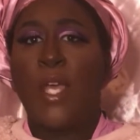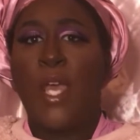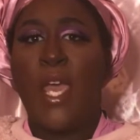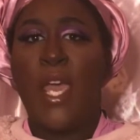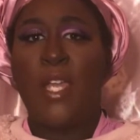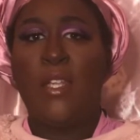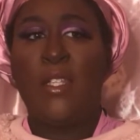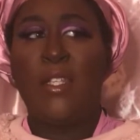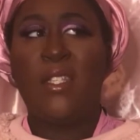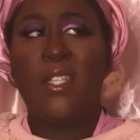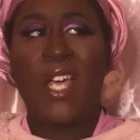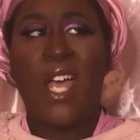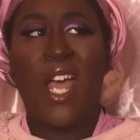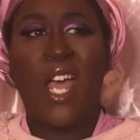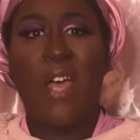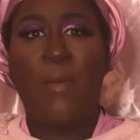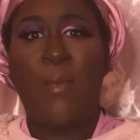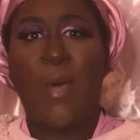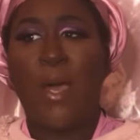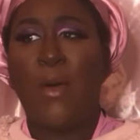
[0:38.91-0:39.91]
At the
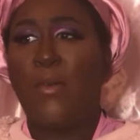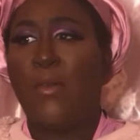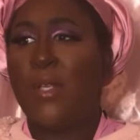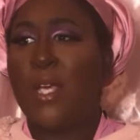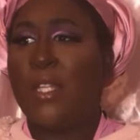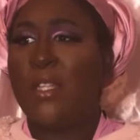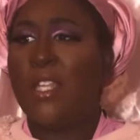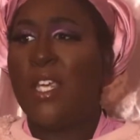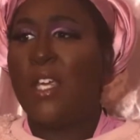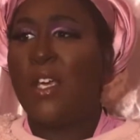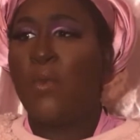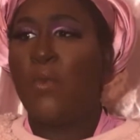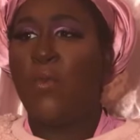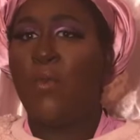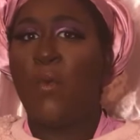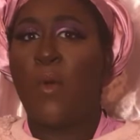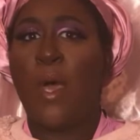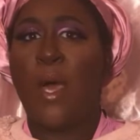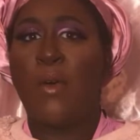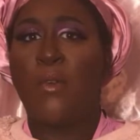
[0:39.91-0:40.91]
time, I think
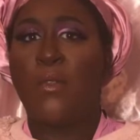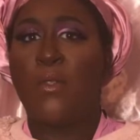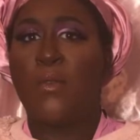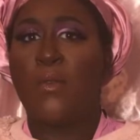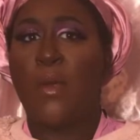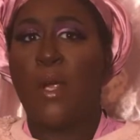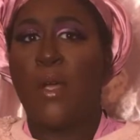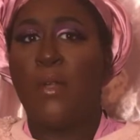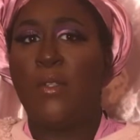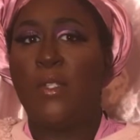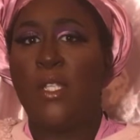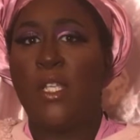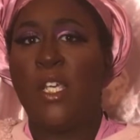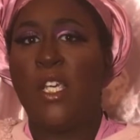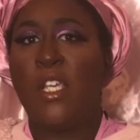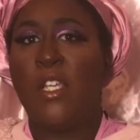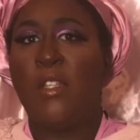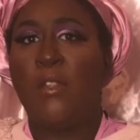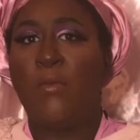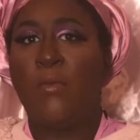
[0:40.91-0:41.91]
I was around
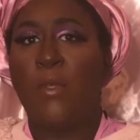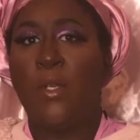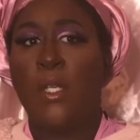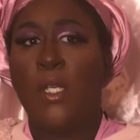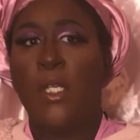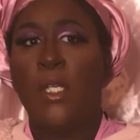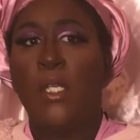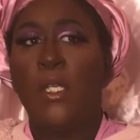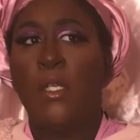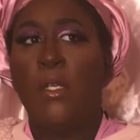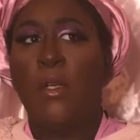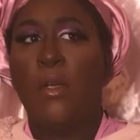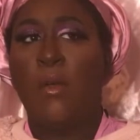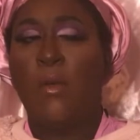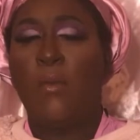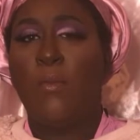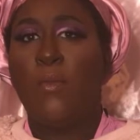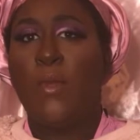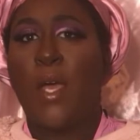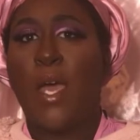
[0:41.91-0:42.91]
10.
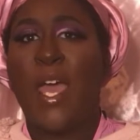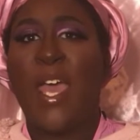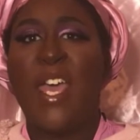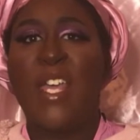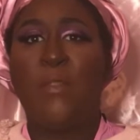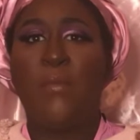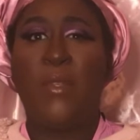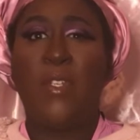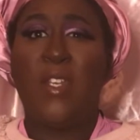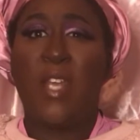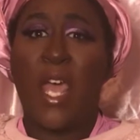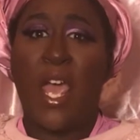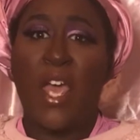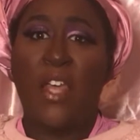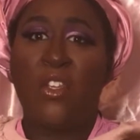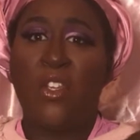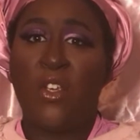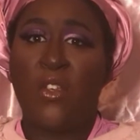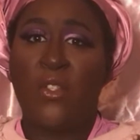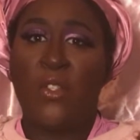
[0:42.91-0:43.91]
No, I had to be
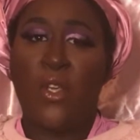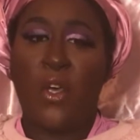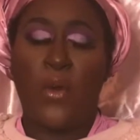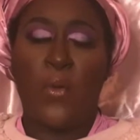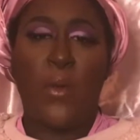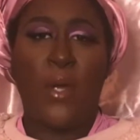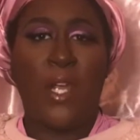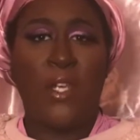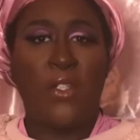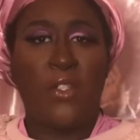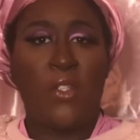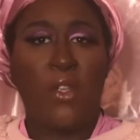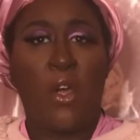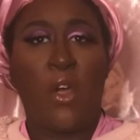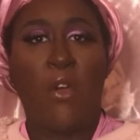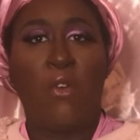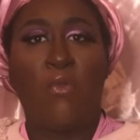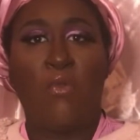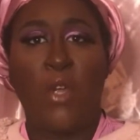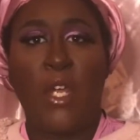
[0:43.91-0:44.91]
9 years old when I
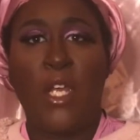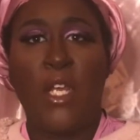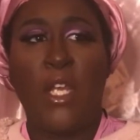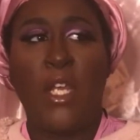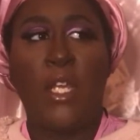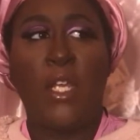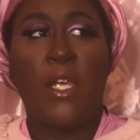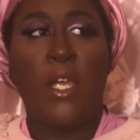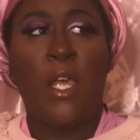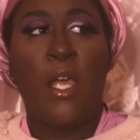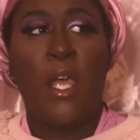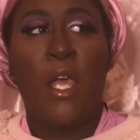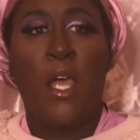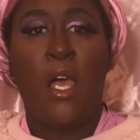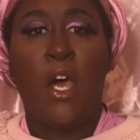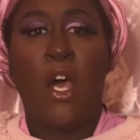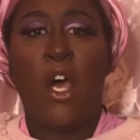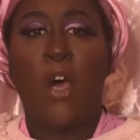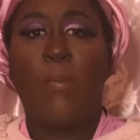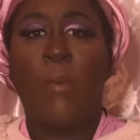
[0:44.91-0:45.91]
started reading.
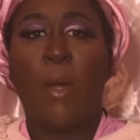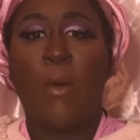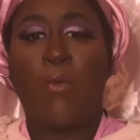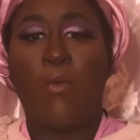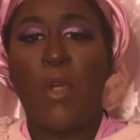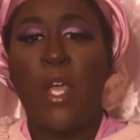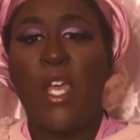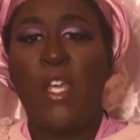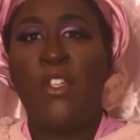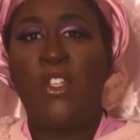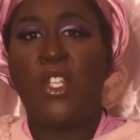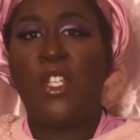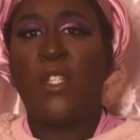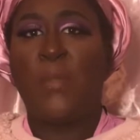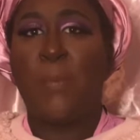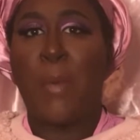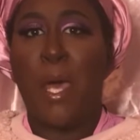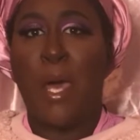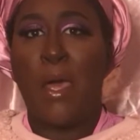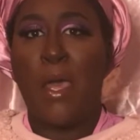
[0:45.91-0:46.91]
I read
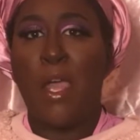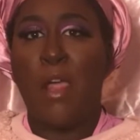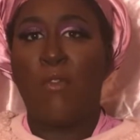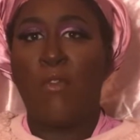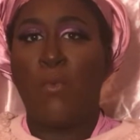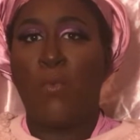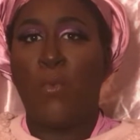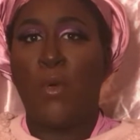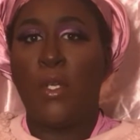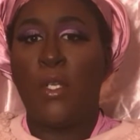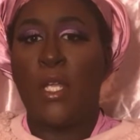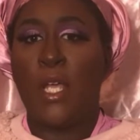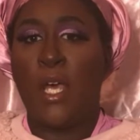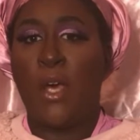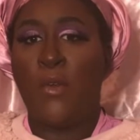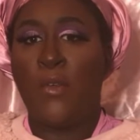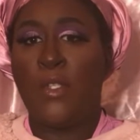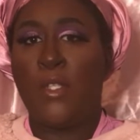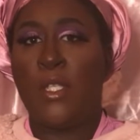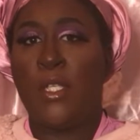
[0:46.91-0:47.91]
just about everyone
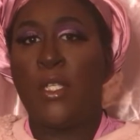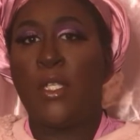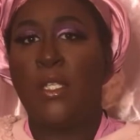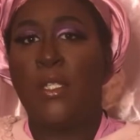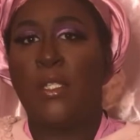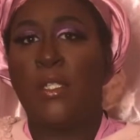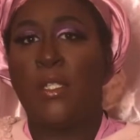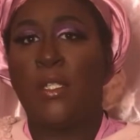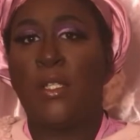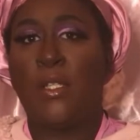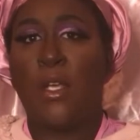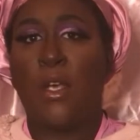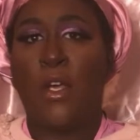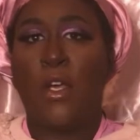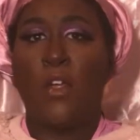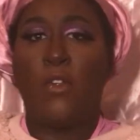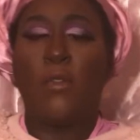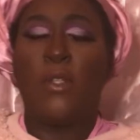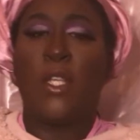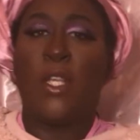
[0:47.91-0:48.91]
else's. The
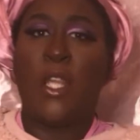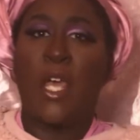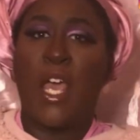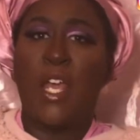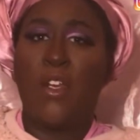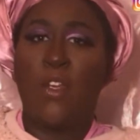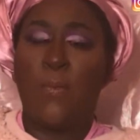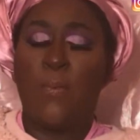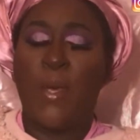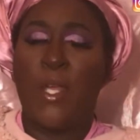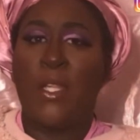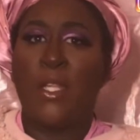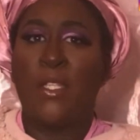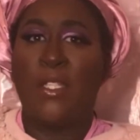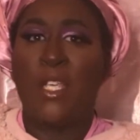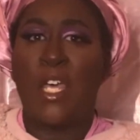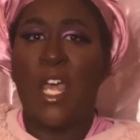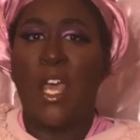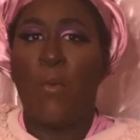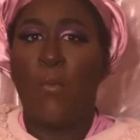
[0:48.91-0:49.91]
lineup at the
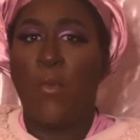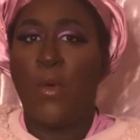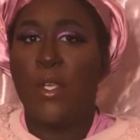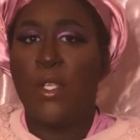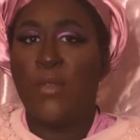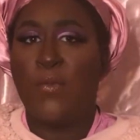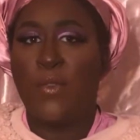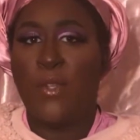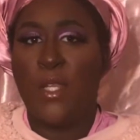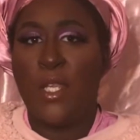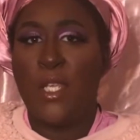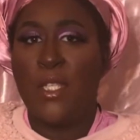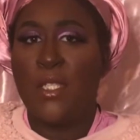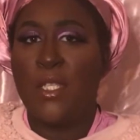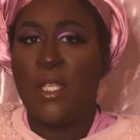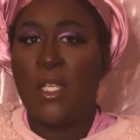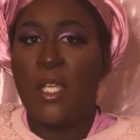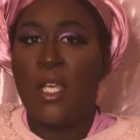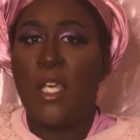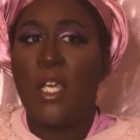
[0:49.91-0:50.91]
time was
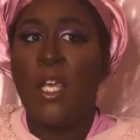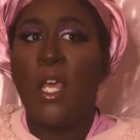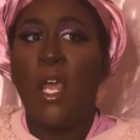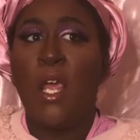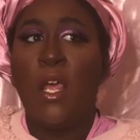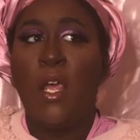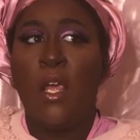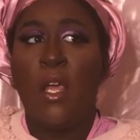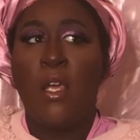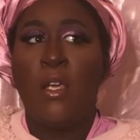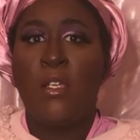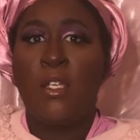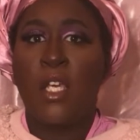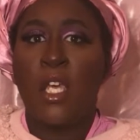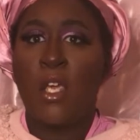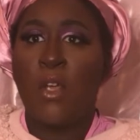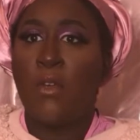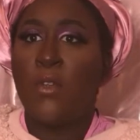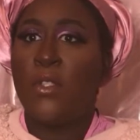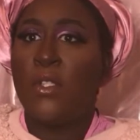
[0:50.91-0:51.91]
Felicity,
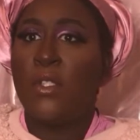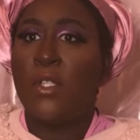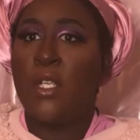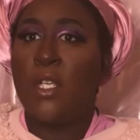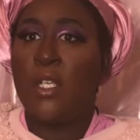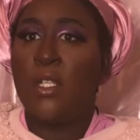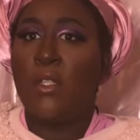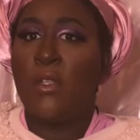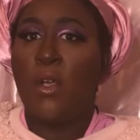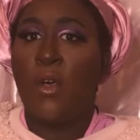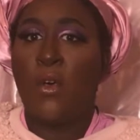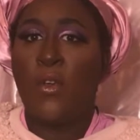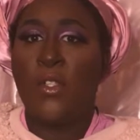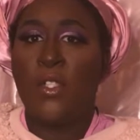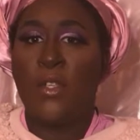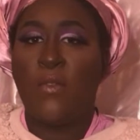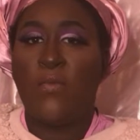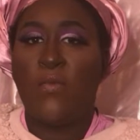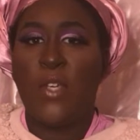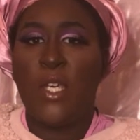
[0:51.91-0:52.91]
Kirsten,
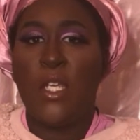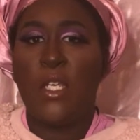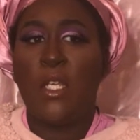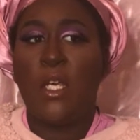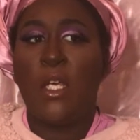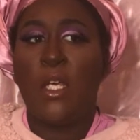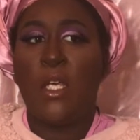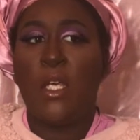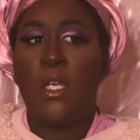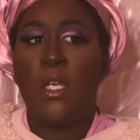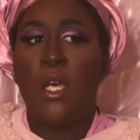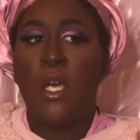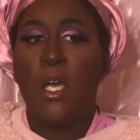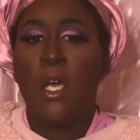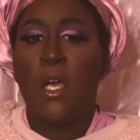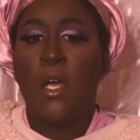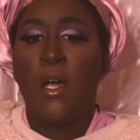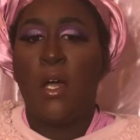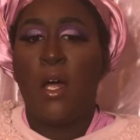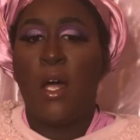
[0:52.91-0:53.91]
Josefina,
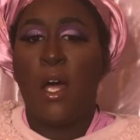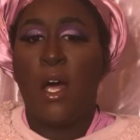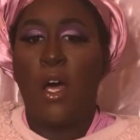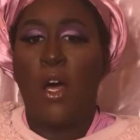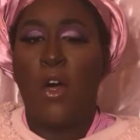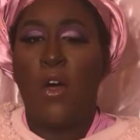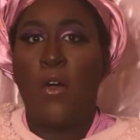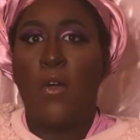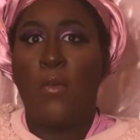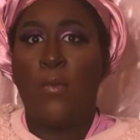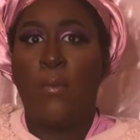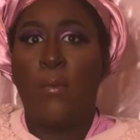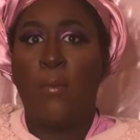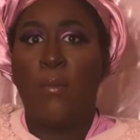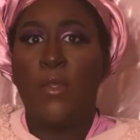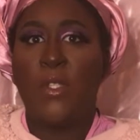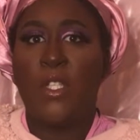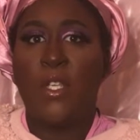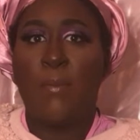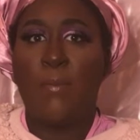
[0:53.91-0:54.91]

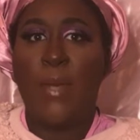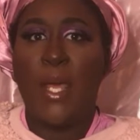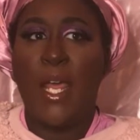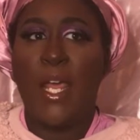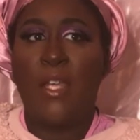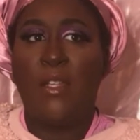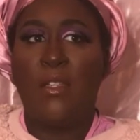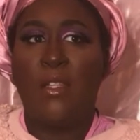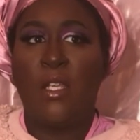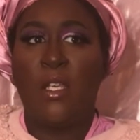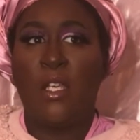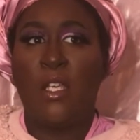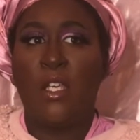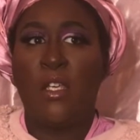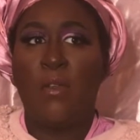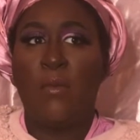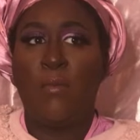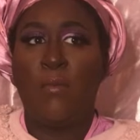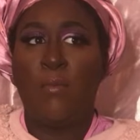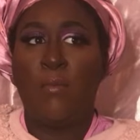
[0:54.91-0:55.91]

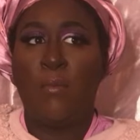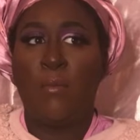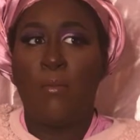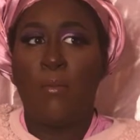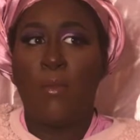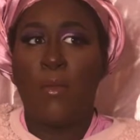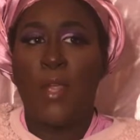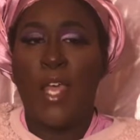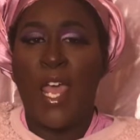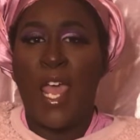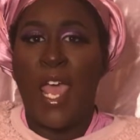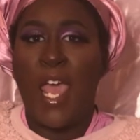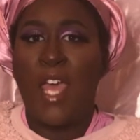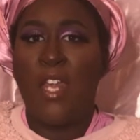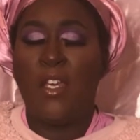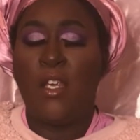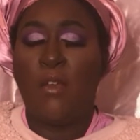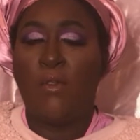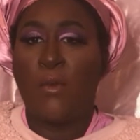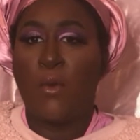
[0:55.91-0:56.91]
Samantha,
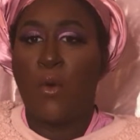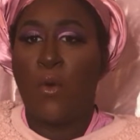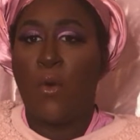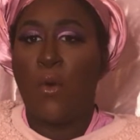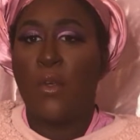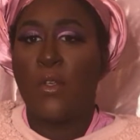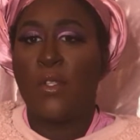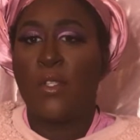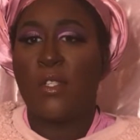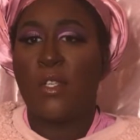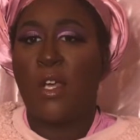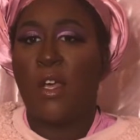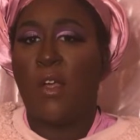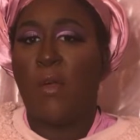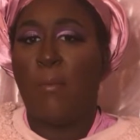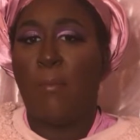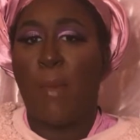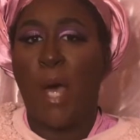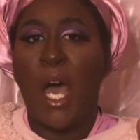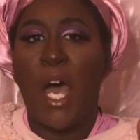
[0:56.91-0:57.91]
Addie, of course,
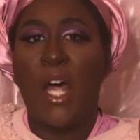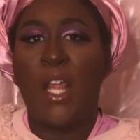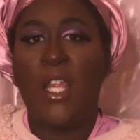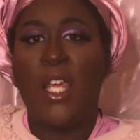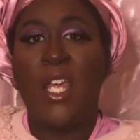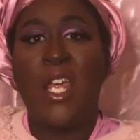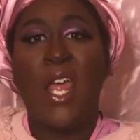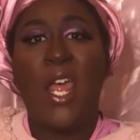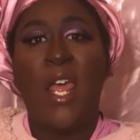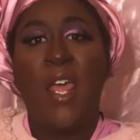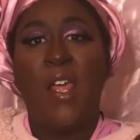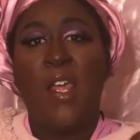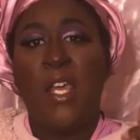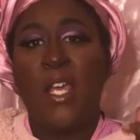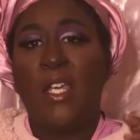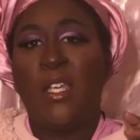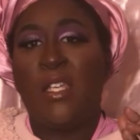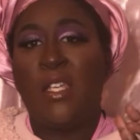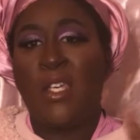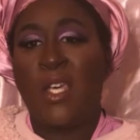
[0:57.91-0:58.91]
Molly,
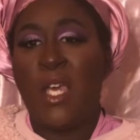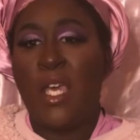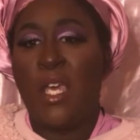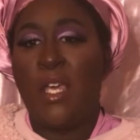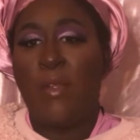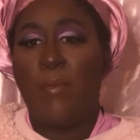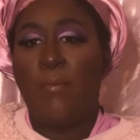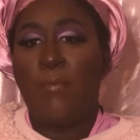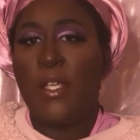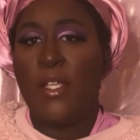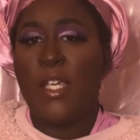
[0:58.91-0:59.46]
and Kit.